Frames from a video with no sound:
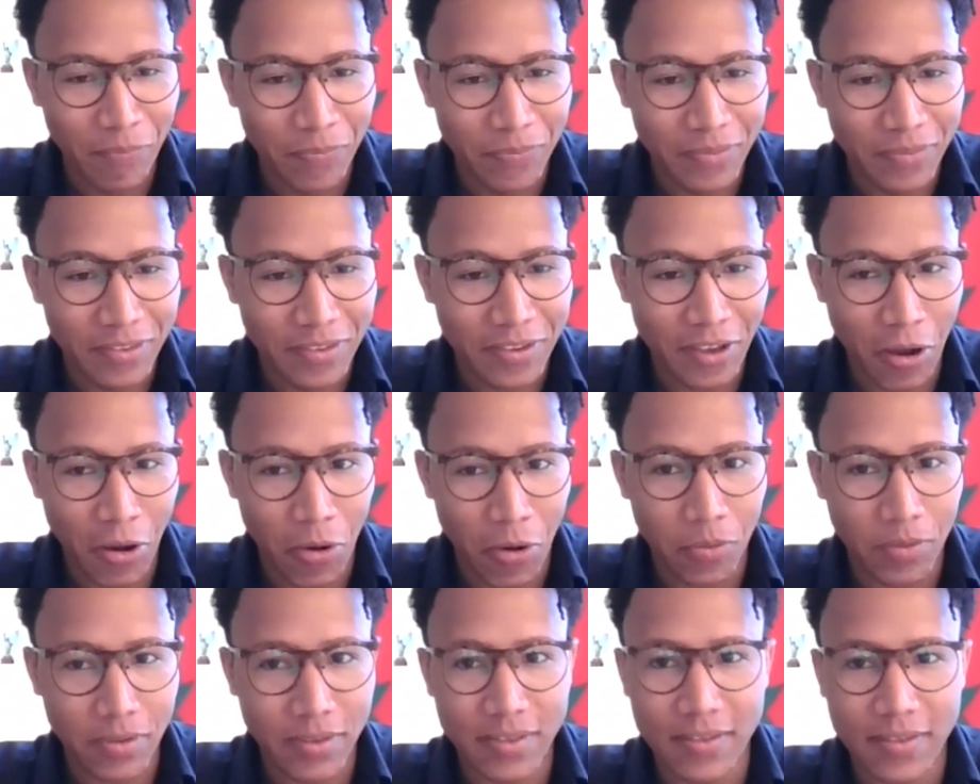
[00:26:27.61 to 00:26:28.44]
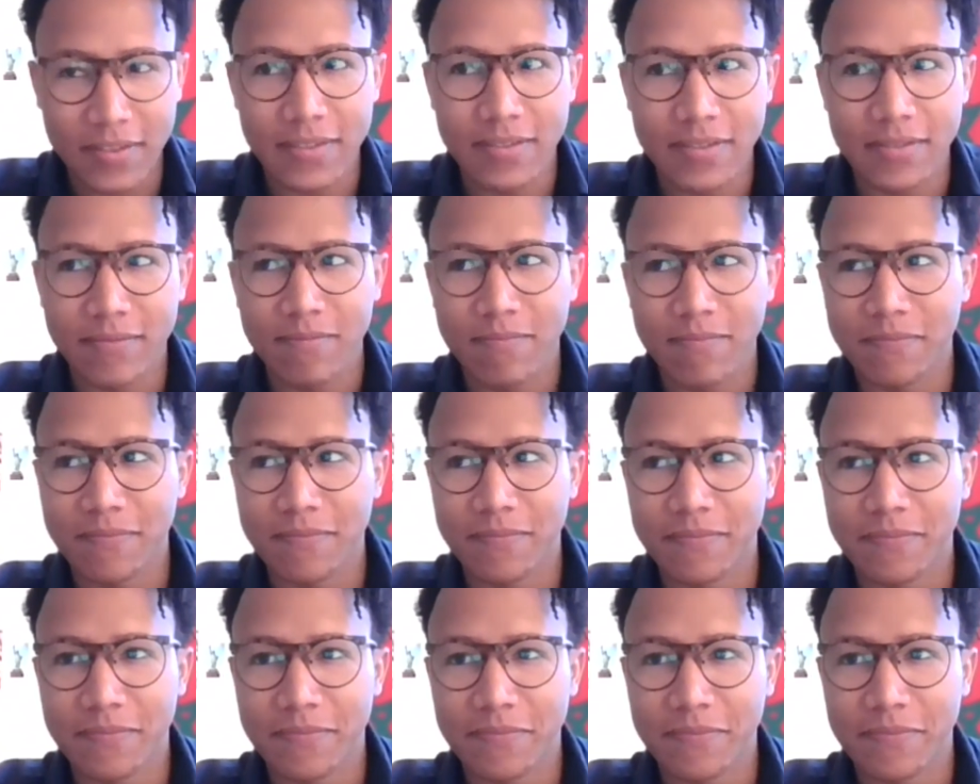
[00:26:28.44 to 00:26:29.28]
like you find
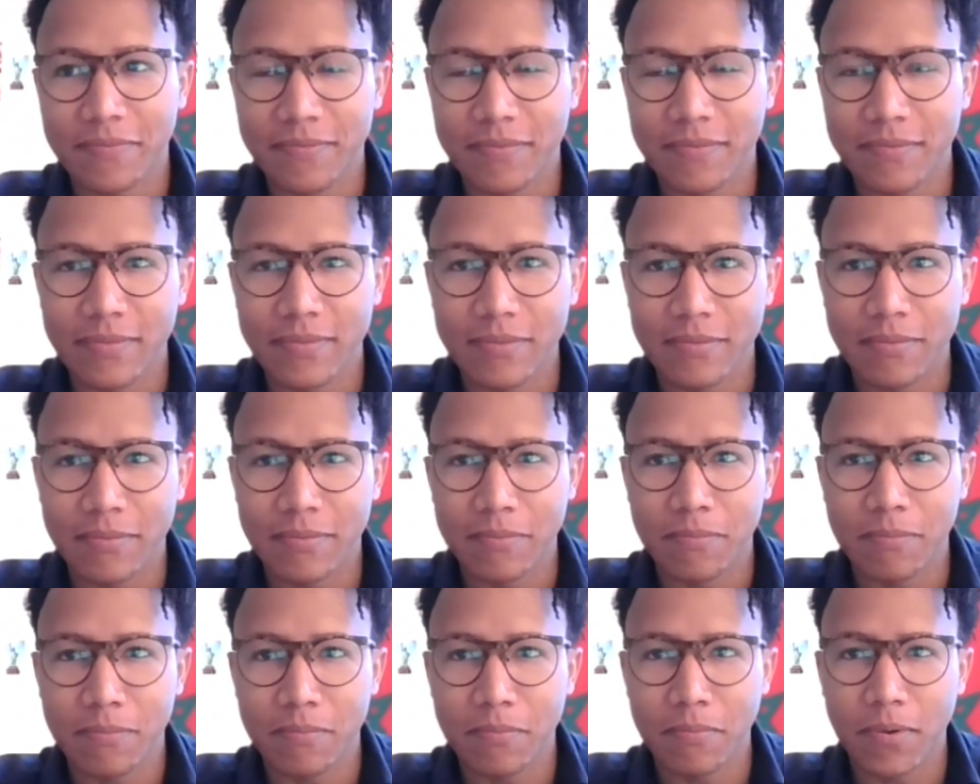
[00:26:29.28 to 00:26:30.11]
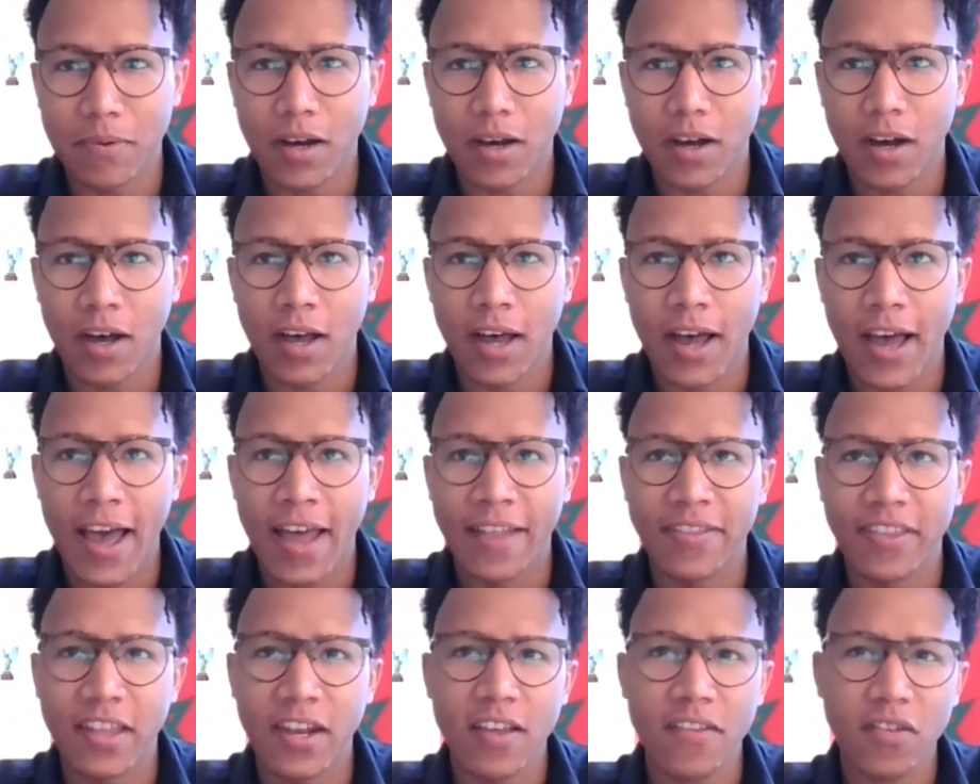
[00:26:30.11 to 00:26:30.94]
the the ocean or the
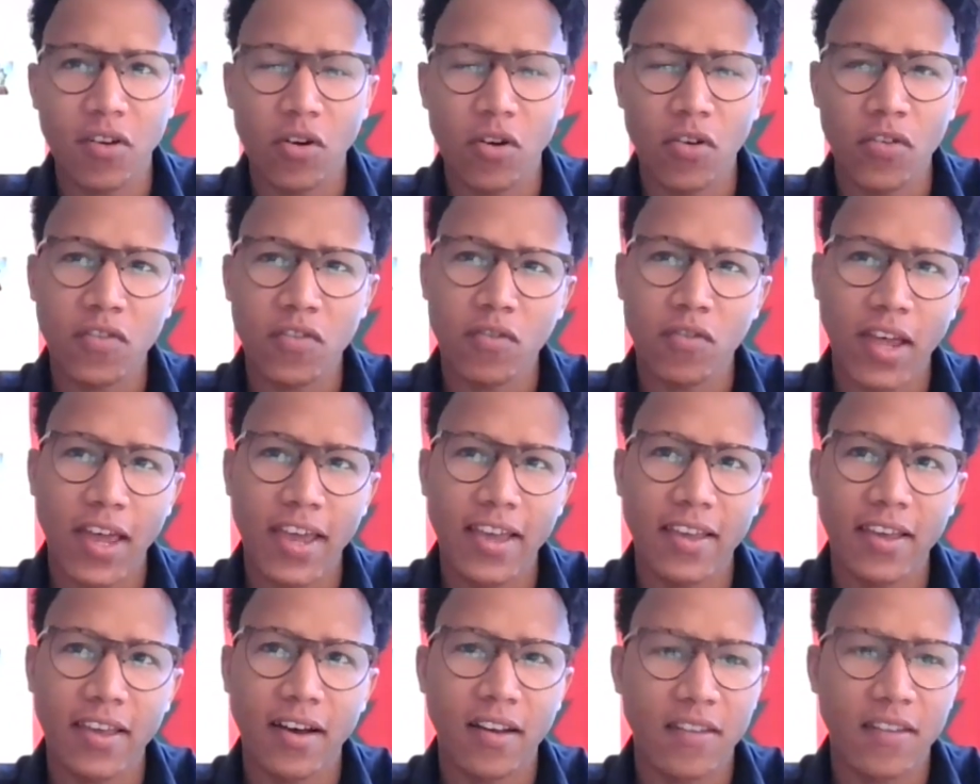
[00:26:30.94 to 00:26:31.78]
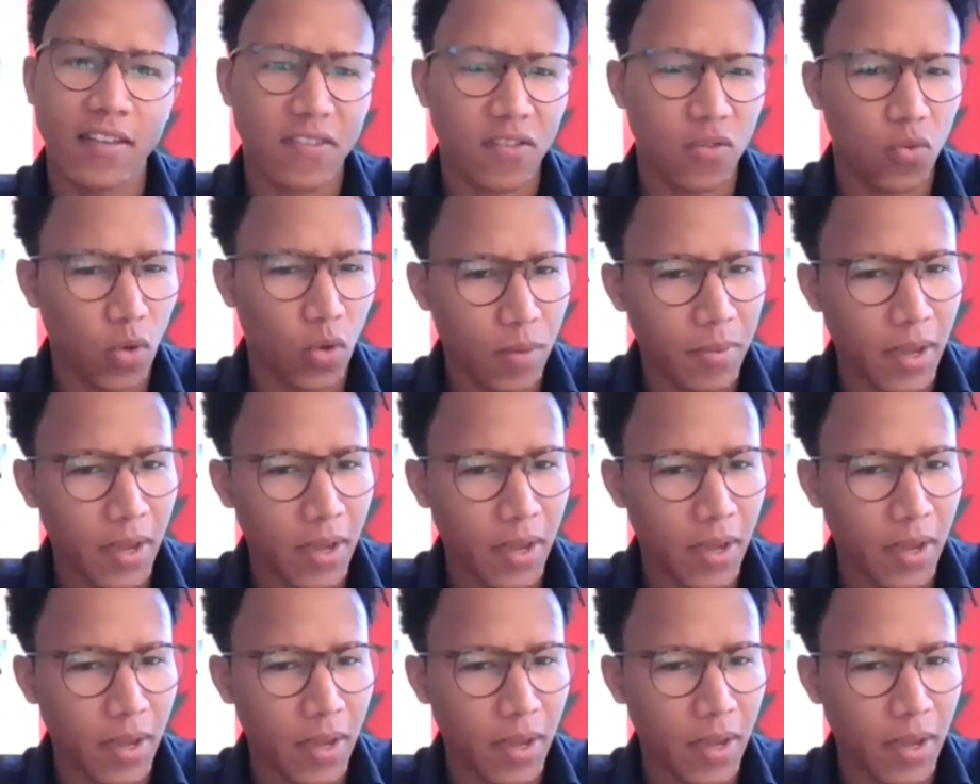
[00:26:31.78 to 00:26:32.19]
beaches, like they are